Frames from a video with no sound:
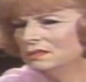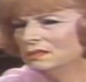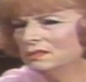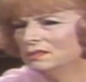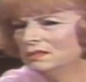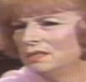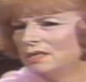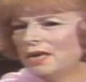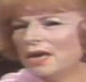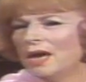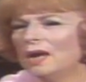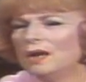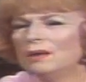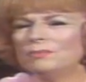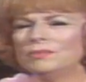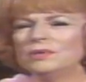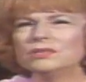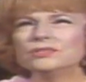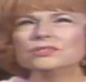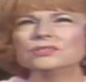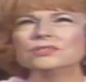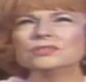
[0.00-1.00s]
the
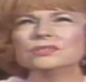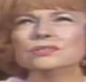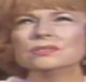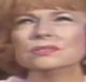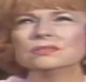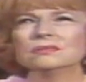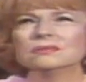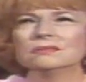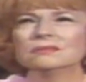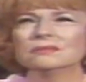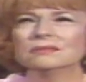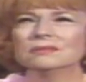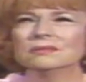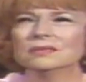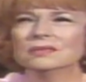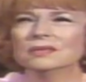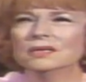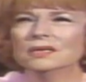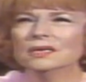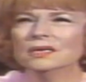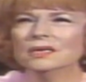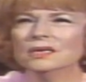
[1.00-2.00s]
elements
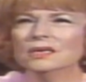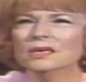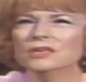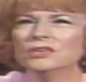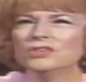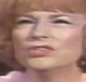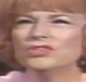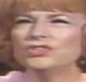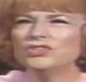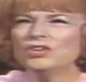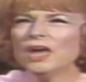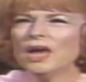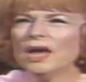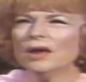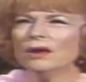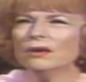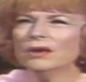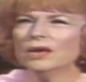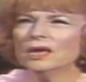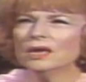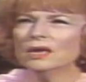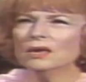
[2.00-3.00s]

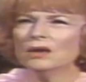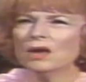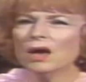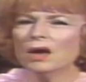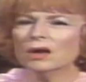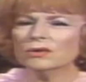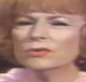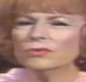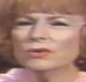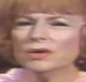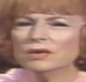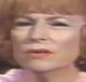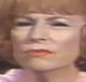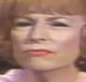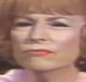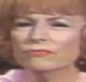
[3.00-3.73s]
sharing in our grief.